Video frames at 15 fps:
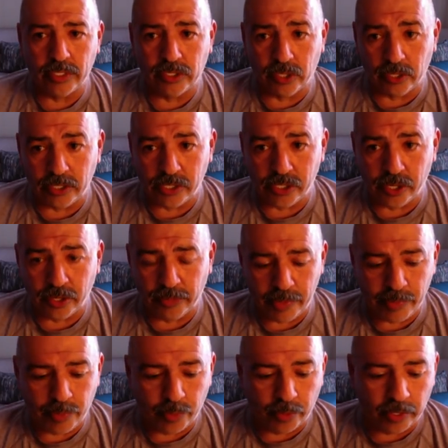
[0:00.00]
the search
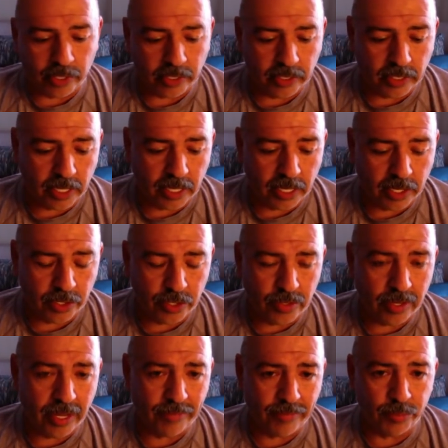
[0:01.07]
term report,
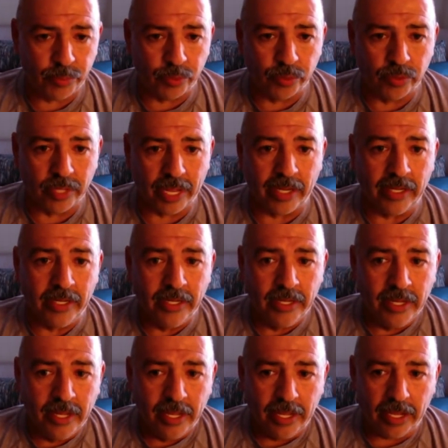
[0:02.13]
you have to pull that.
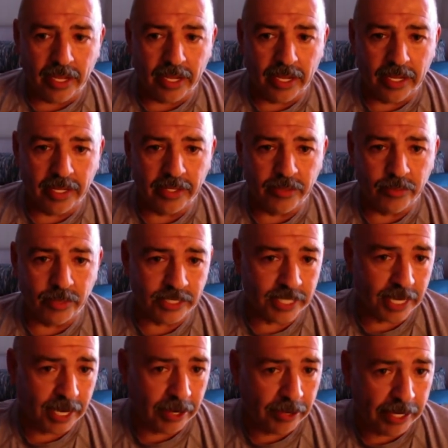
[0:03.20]
And
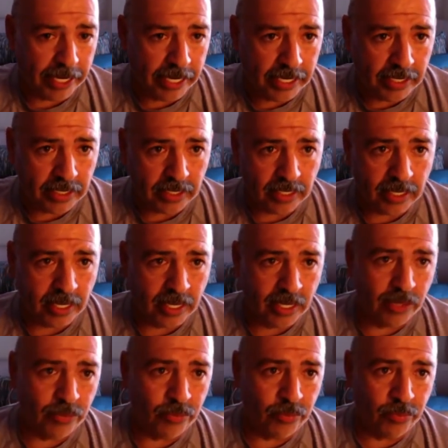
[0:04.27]
with Terry,
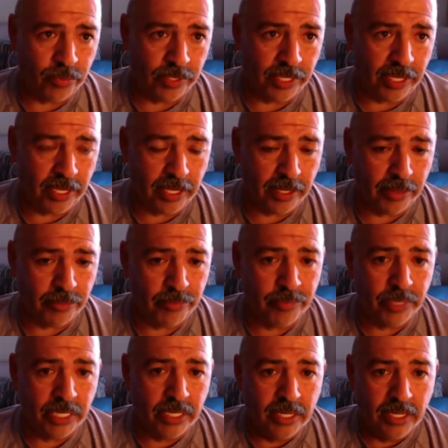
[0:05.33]
with
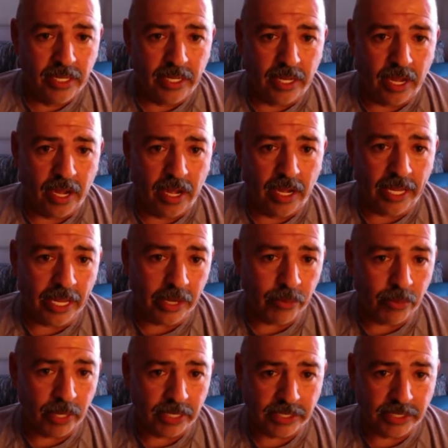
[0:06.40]
him,
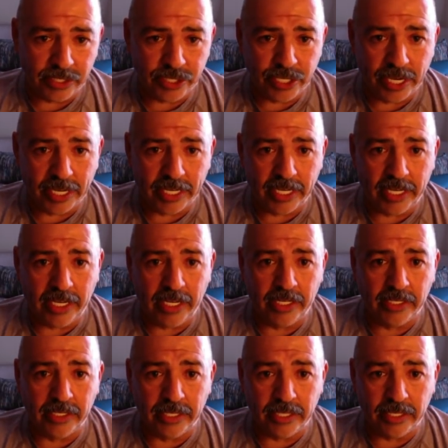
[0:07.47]
he wasn't
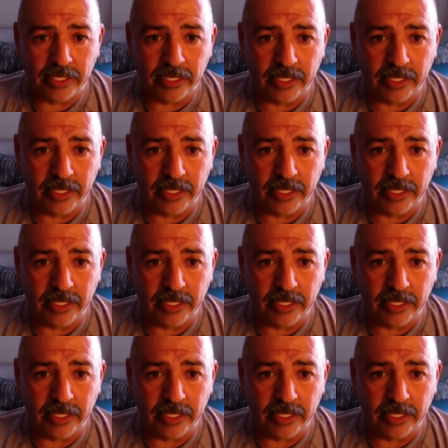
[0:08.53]
checking